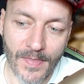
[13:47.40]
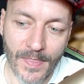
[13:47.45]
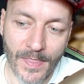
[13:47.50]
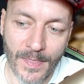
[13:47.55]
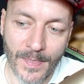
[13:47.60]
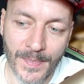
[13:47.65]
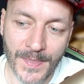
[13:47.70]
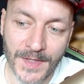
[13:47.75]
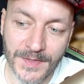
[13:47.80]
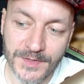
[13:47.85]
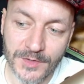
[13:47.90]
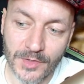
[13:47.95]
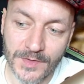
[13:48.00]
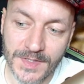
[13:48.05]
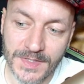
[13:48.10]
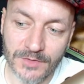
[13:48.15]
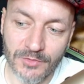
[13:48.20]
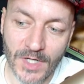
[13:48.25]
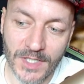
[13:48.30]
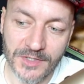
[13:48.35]
This
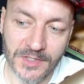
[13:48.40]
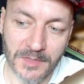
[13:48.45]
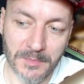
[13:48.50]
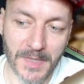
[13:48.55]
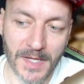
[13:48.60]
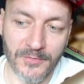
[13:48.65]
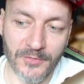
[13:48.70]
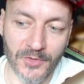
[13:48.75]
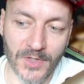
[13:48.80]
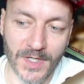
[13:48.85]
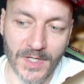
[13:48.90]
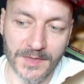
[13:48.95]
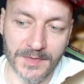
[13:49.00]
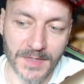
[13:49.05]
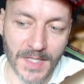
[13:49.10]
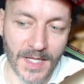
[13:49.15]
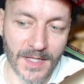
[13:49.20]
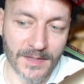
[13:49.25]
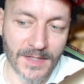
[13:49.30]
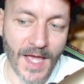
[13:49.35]
construction, my friends,
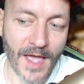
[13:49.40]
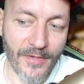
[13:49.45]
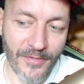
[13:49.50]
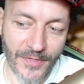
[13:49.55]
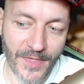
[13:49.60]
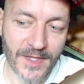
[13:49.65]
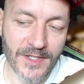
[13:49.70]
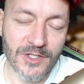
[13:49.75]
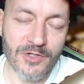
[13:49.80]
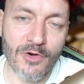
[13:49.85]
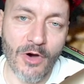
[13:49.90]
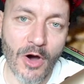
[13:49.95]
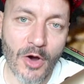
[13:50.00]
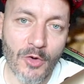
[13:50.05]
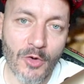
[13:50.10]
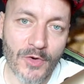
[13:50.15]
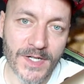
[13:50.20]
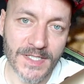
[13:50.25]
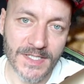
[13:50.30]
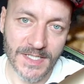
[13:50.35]
and I think you
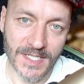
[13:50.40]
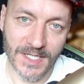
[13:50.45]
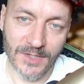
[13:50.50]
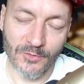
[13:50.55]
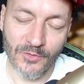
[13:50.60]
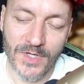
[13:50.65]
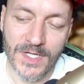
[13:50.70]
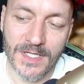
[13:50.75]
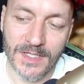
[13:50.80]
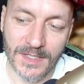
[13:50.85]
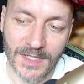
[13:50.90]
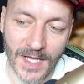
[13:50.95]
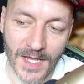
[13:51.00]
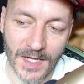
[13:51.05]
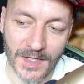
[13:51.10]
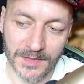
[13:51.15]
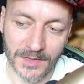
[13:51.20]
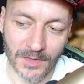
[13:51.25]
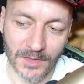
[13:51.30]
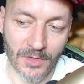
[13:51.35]
already can
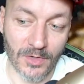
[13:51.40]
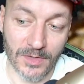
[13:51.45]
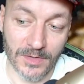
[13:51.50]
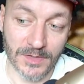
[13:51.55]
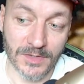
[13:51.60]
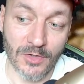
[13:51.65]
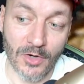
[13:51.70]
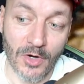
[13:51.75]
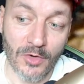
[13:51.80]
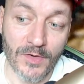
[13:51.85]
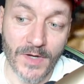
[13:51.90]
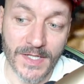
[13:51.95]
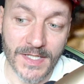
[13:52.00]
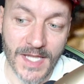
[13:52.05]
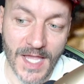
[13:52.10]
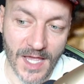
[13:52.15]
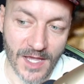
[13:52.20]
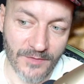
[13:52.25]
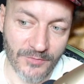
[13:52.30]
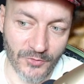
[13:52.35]
realize, or you already
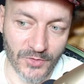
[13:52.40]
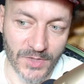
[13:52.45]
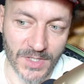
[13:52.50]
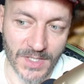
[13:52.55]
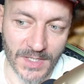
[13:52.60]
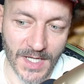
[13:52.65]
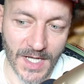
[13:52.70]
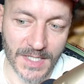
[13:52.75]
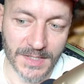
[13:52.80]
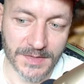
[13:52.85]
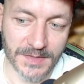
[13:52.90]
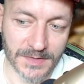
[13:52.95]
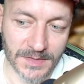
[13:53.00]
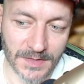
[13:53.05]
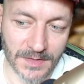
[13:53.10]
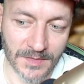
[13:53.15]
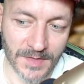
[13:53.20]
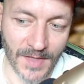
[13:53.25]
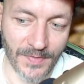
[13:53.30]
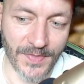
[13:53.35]
have realized,
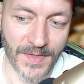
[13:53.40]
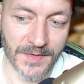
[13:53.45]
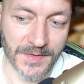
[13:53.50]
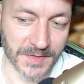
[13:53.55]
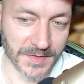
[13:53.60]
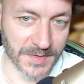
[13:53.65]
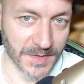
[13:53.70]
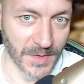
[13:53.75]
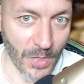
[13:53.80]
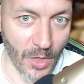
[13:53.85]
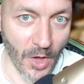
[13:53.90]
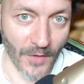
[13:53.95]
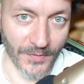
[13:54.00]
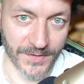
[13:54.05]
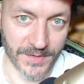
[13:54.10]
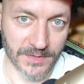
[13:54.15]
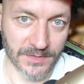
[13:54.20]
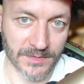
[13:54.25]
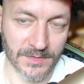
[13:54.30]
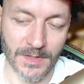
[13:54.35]
that this is
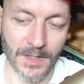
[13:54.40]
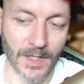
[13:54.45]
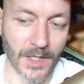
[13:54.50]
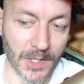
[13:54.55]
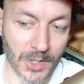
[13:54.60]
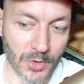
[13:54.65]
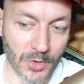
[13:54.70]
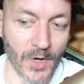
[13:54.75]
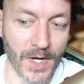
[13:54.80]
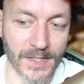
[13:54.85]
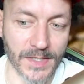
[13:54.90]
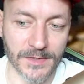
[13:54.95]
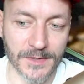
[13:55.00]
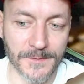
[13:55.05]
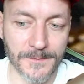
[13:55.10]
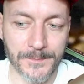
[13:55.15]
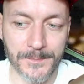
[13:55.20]
not a crater.